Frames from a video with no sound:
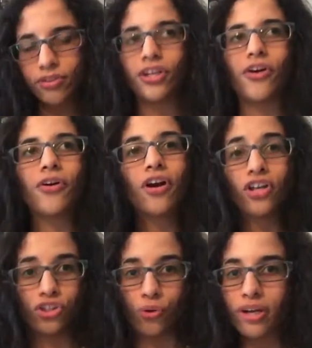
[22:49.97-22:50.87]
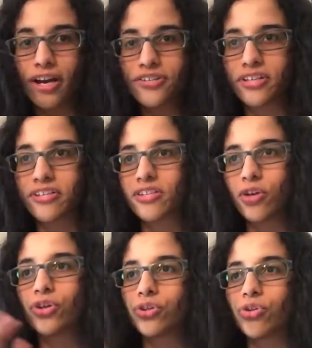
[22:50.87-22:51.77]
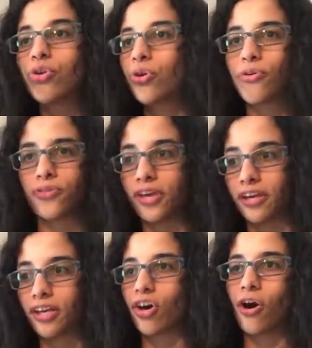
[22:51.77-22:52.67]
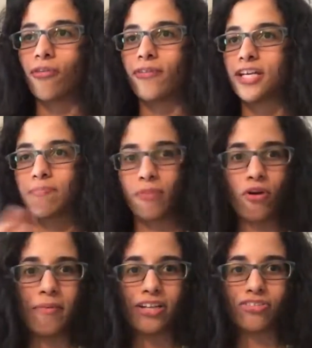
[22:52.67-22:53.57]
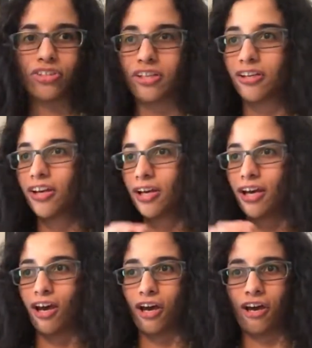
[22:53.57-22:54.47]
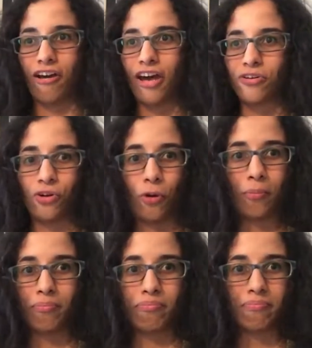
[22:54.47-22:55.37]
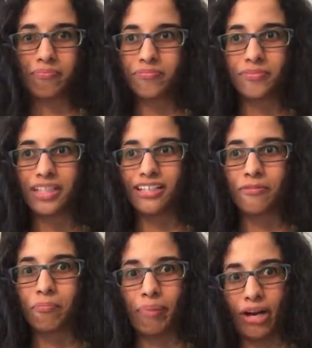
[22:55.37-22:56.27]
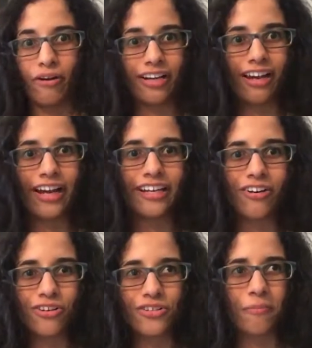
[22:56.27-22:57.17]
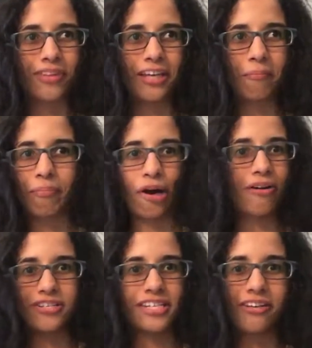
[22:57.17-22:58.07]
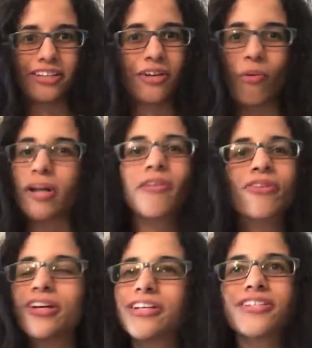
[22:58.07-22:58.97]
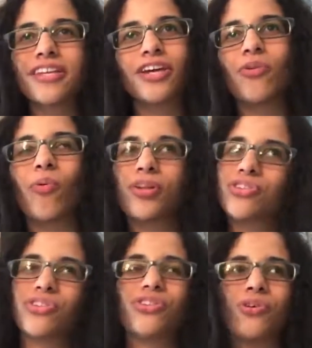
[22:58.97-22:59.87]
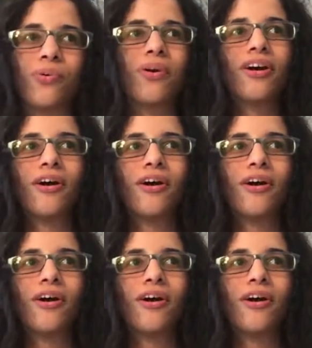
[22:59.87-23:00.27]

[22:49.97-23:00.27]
You know, you guys can still do your thing of experimenting, I don't know, paragliding or something, parasailing, whatever it is that you want to do.